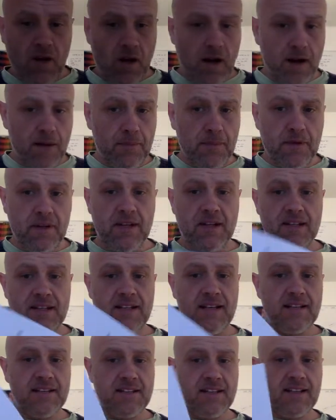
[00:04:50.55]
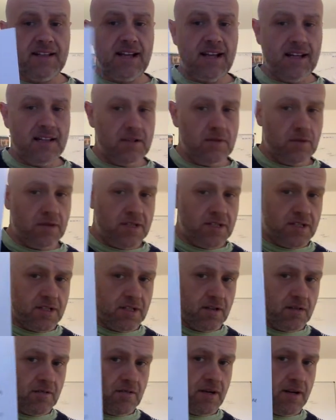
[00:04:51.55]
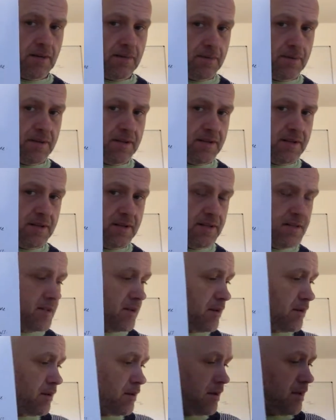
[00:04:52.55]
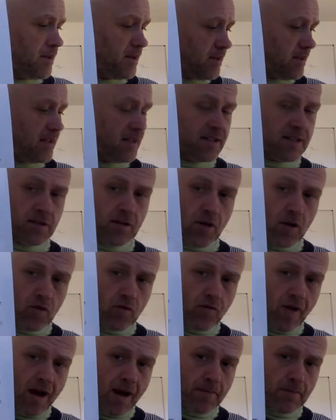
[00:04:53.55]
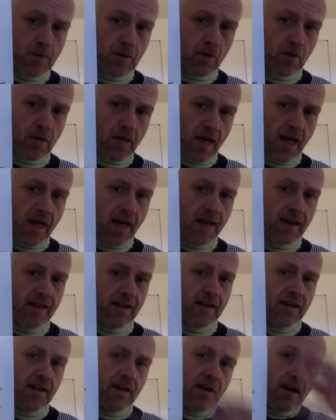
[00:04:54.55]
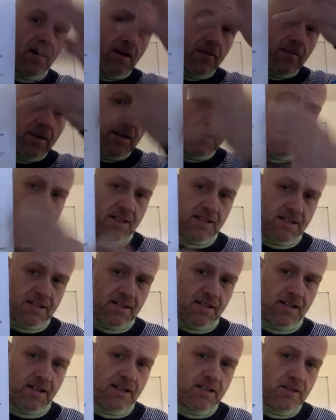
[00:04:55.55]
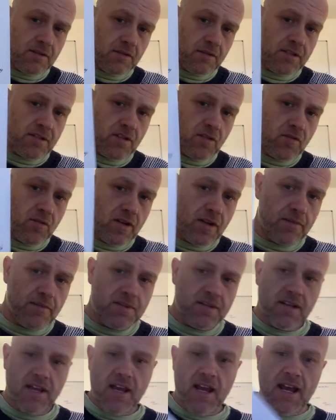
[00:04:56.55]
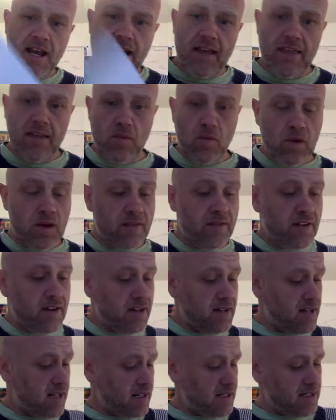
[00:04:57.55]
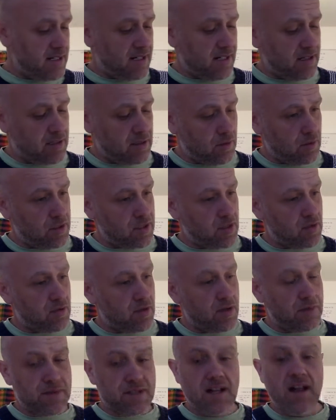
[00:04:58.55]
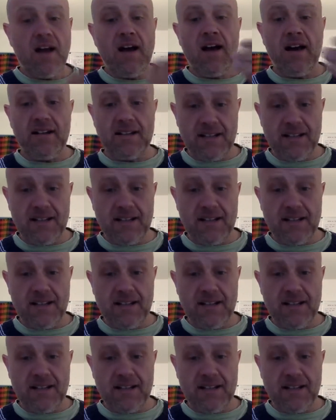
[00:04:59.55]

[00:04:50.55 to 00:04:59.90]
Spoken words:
I'm condensing that into a script. So it's not a ramble there. I'm condensing it into a script, and then when I've condensed it into a script, I